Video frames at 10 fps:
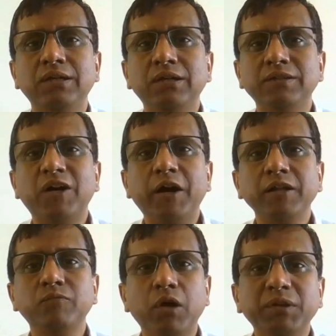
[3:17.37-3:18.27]

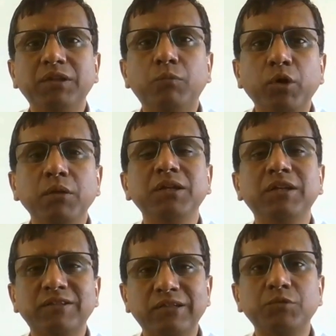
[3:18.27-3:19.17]
starting from a thermodynamic
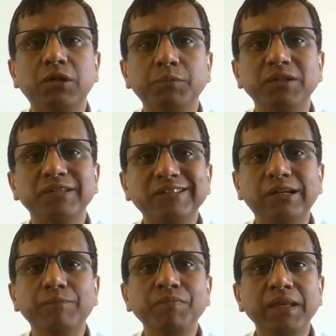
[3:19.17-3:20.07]
description of the
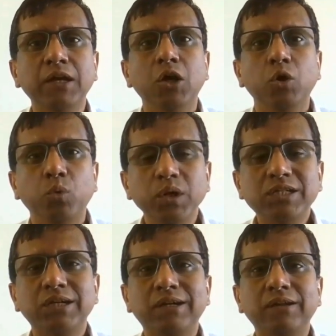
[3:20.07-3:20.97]
system,
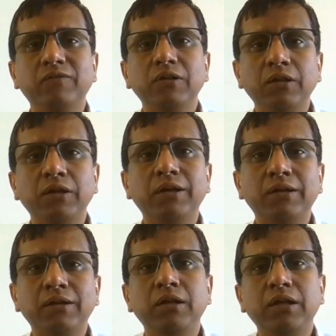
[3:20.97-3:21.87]
which
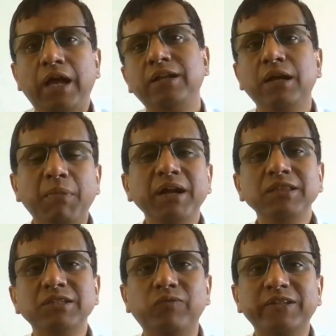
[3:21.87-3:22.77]
and
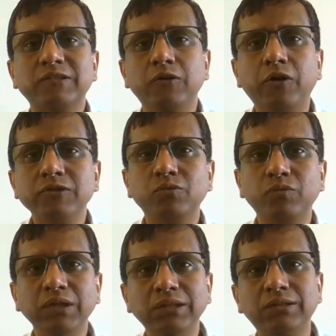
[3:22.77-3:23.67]
combine these flux laws
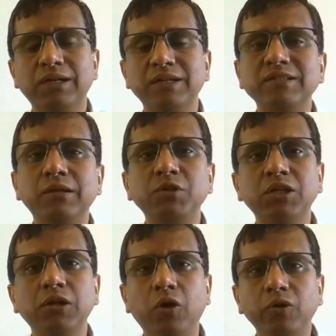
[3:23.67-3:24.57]
with
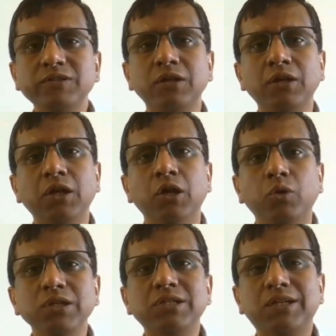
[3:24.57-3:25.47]
conservation laws,
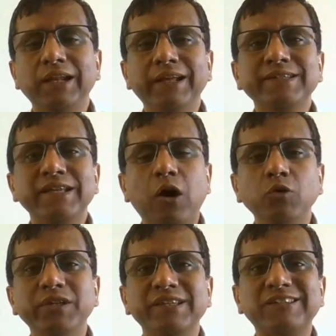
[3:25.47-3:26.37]
which tell us
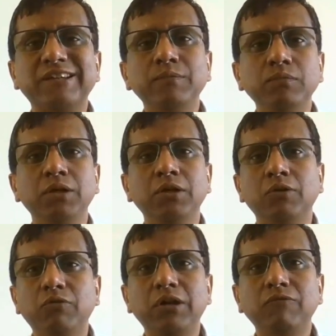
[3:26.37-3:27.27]
how the system
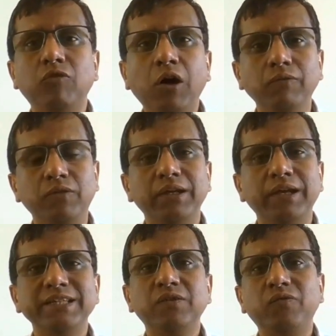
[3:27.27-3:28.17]
would evolve
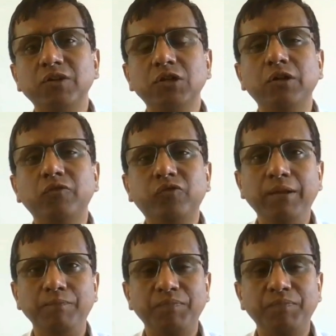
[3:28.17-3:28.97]
as a function of time.